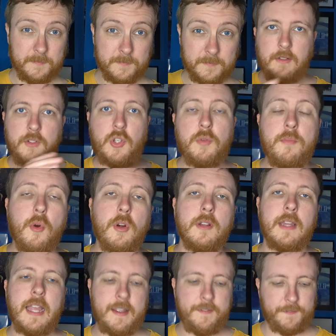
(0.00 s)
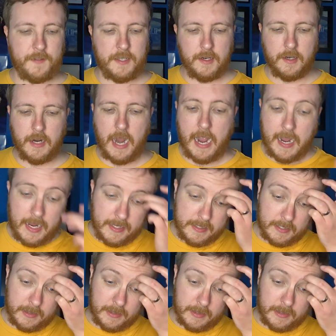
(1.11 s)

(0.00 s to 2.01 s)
Pick two more left here, and